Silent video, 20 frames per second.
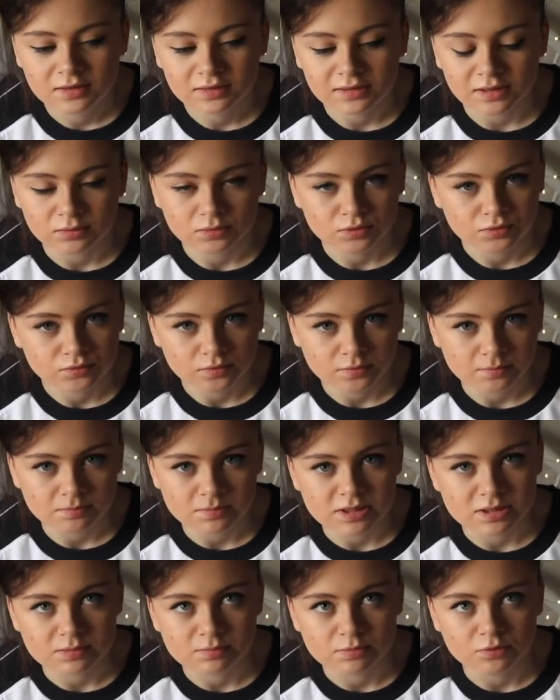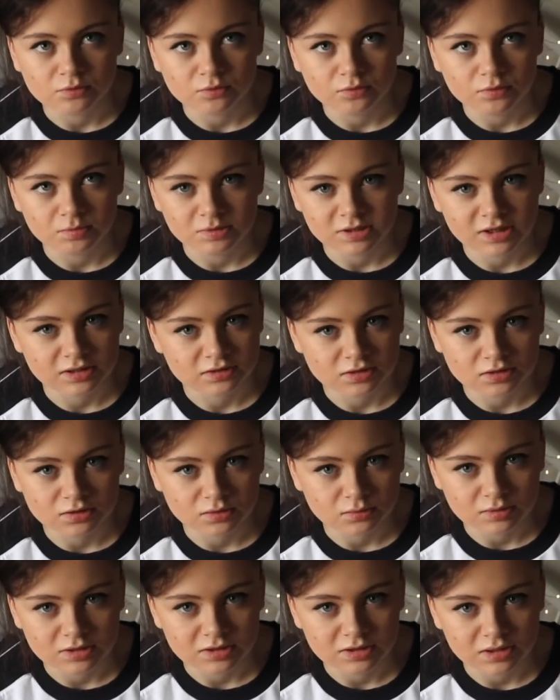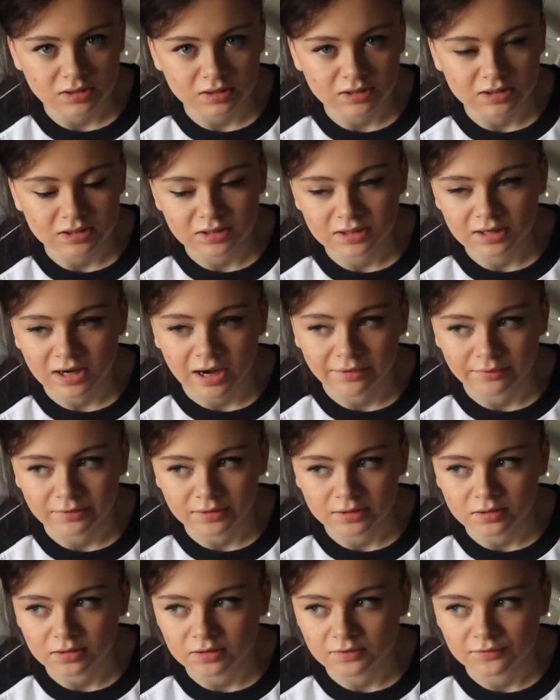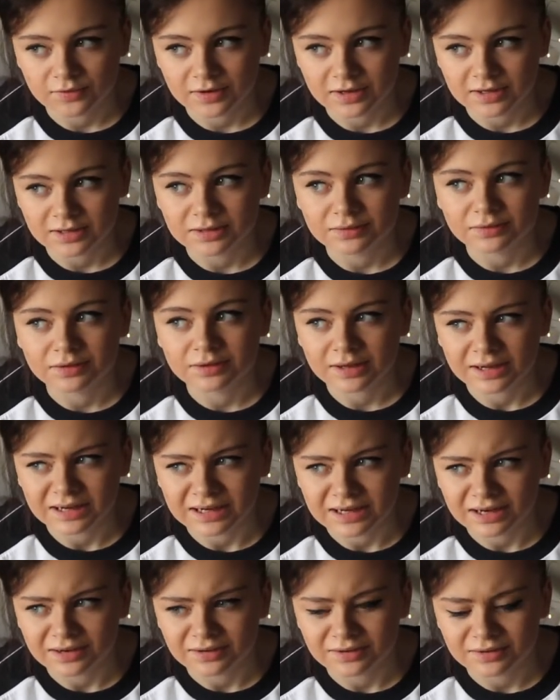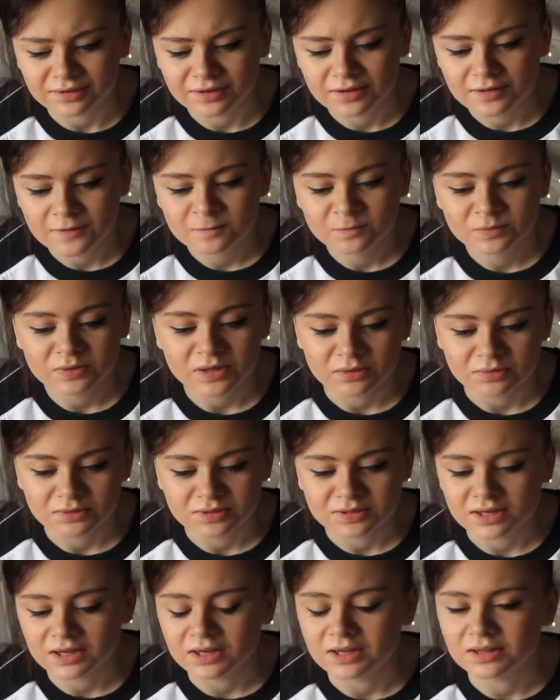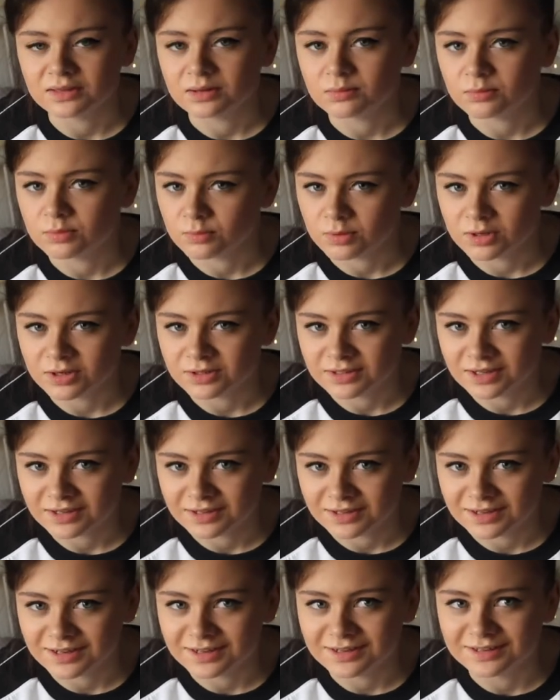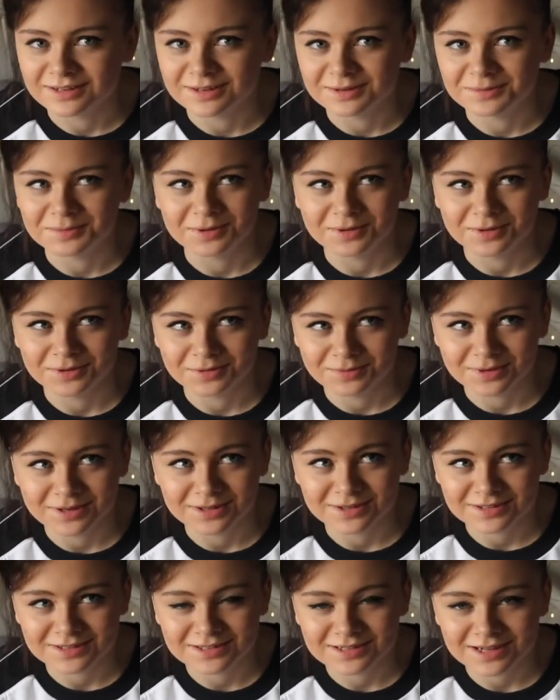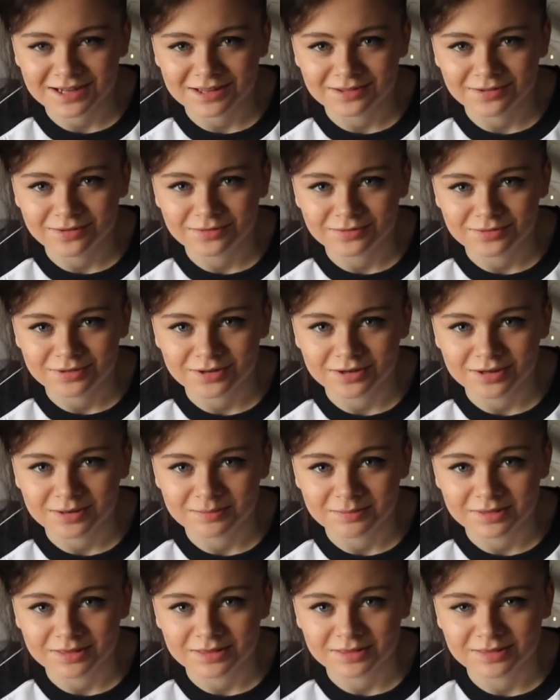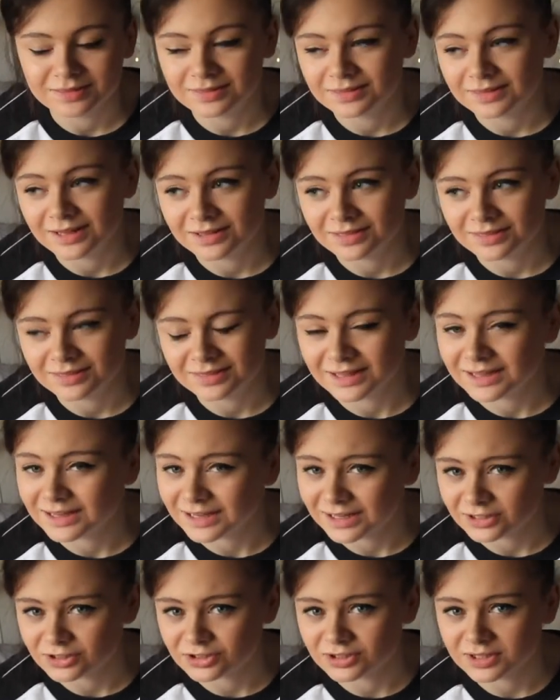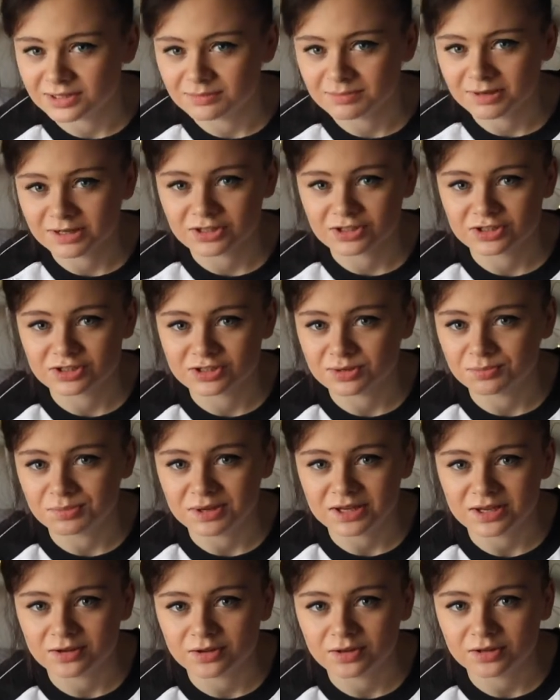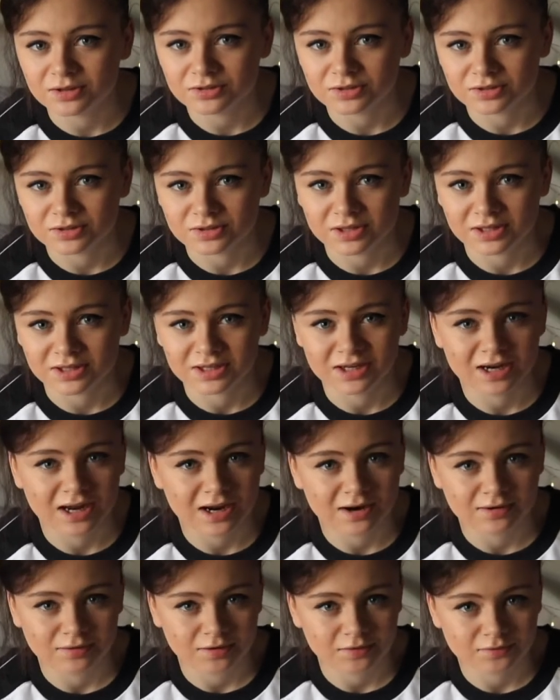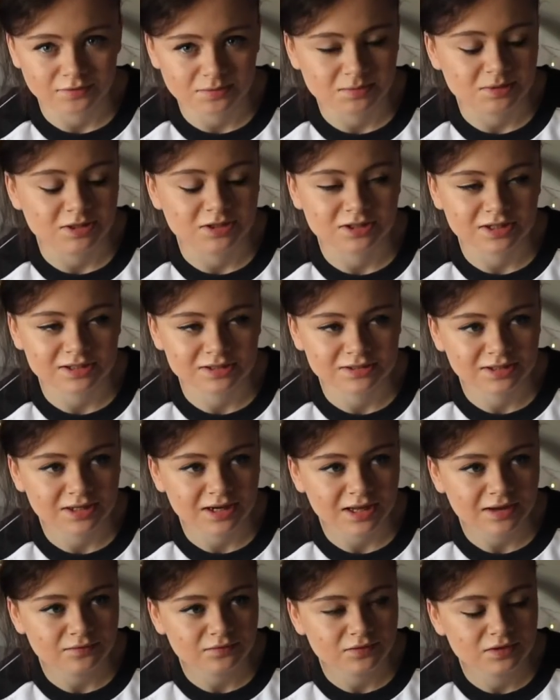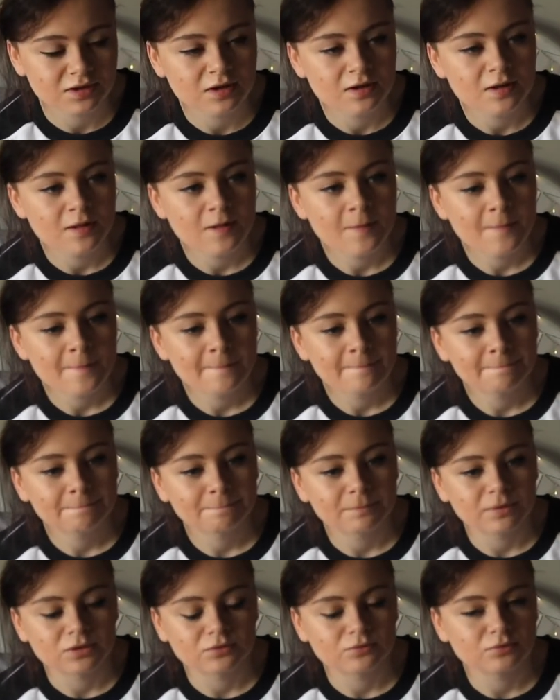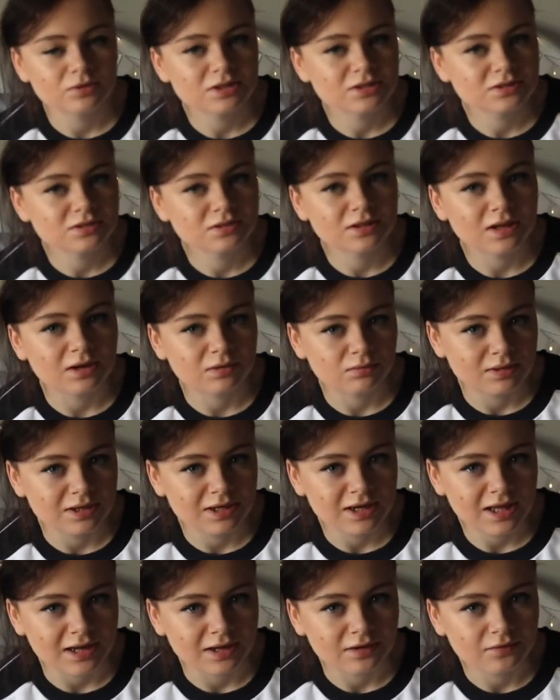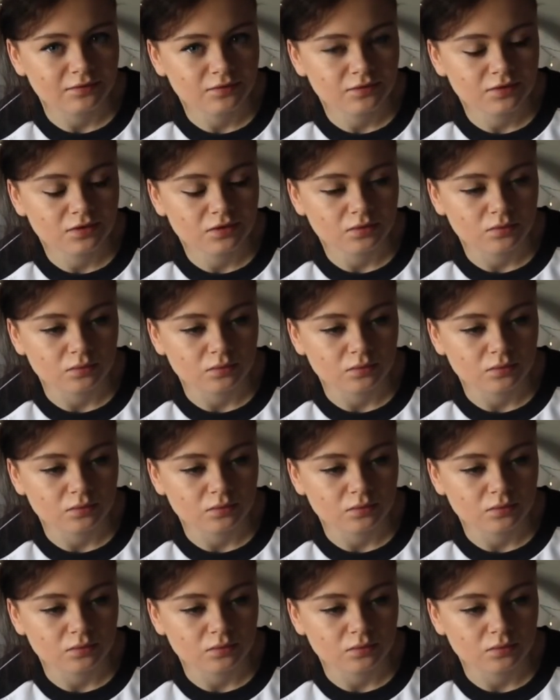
that was from people from Jessica's Twitter, like Ariana fans, and they were saying that we weren't dedicated because we didn't stay the whole time, and then they actually managed to meet her just like an hour after me and Jessica left. But the reason that we left